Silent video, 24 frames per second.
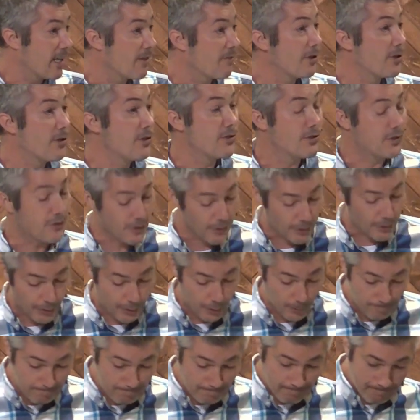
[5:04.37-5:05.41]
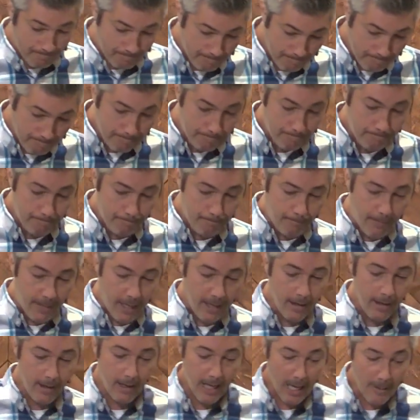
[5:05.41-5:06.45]
concern
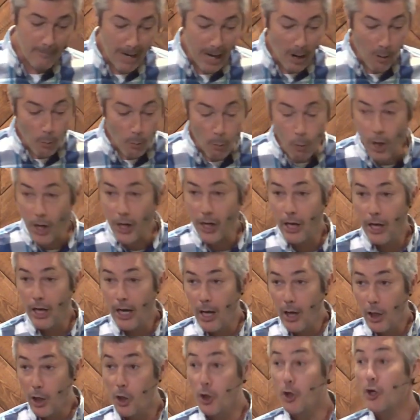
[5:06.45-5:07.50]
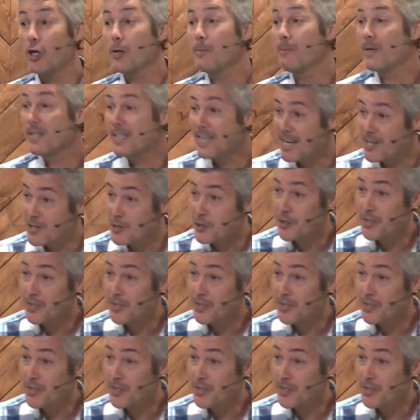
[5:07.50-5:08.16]
about what could potentially